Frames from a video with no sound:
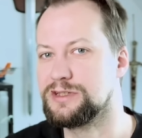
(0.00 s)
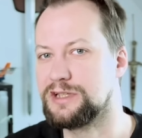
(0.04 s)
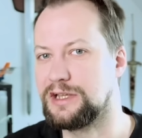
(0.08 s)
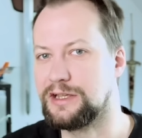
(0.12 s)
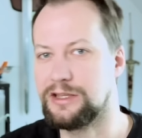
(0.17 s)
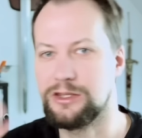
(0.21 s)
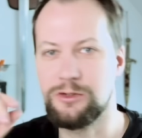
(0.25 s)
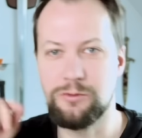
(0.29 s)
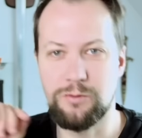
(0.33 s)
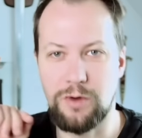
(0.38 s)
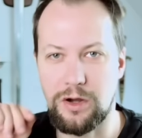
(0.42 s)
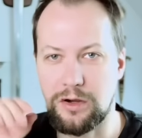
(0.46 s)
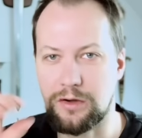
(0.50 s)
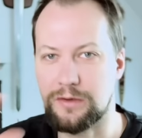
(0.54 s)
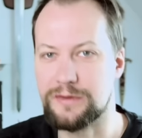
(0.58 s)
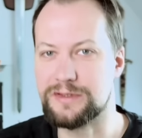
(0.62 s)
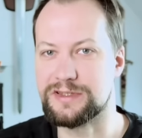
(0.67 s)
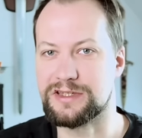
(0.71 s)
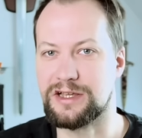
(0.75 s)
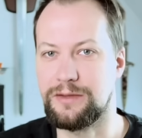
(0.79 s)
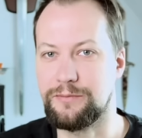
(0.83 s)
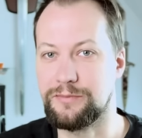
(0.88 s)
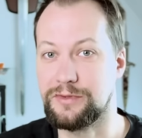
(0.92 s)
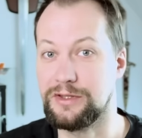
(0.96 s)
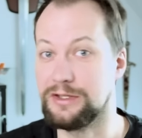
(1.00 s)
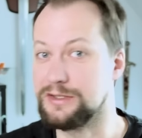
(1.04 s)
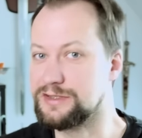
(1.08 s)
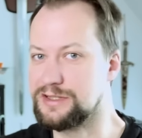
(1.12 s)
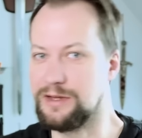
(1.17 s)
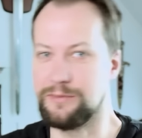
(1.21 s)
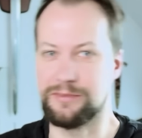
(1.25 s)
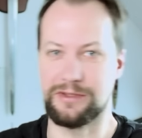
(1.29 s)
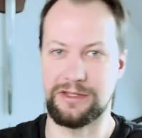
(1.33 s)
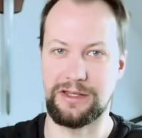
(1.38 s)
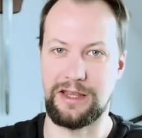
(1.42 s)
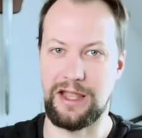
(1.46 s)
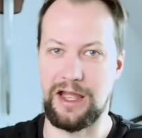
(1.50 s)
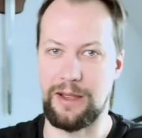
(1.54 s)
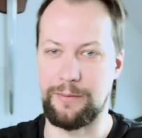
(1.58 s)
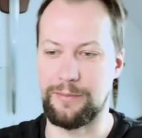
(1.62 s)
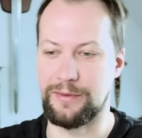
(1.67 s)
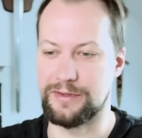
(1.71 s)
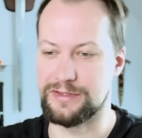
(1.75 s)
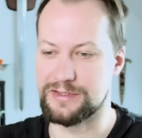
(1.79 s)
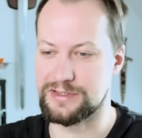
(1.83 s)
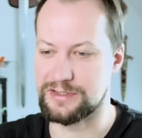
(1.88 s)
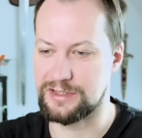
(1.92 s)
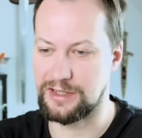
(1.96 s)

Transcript: Like you walk on something, something happens.